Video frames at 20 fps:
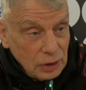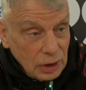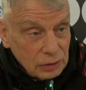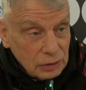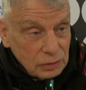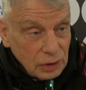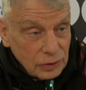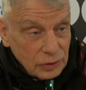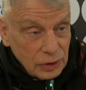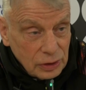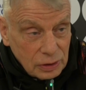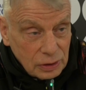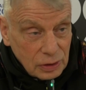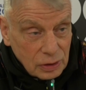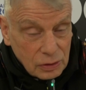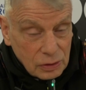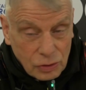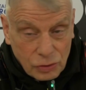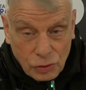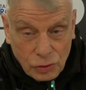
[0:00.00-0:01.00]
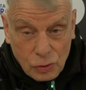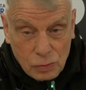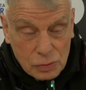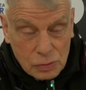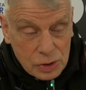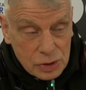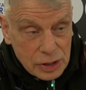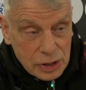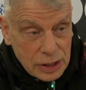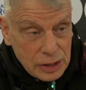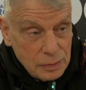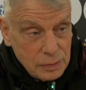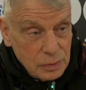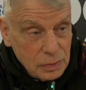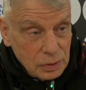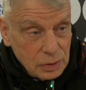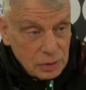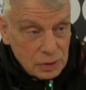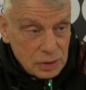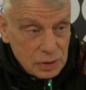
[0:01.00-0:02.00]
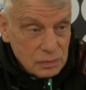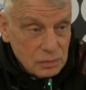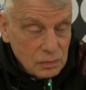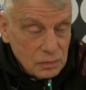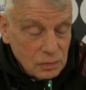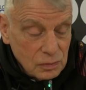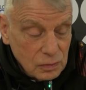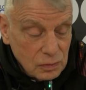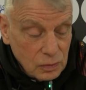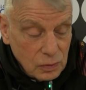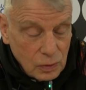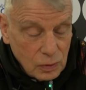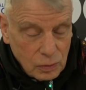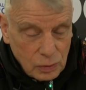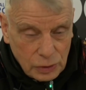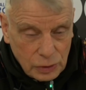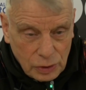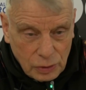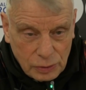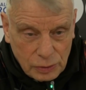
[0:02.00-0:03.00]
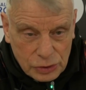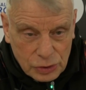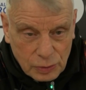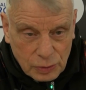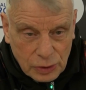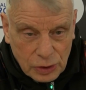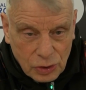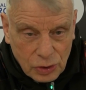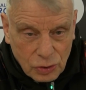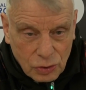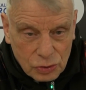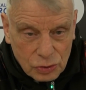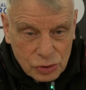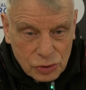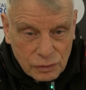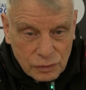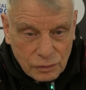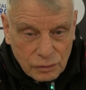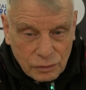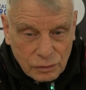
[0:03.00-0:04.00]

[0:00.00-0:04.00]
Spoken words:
I think the group, the team, what we do is we coach.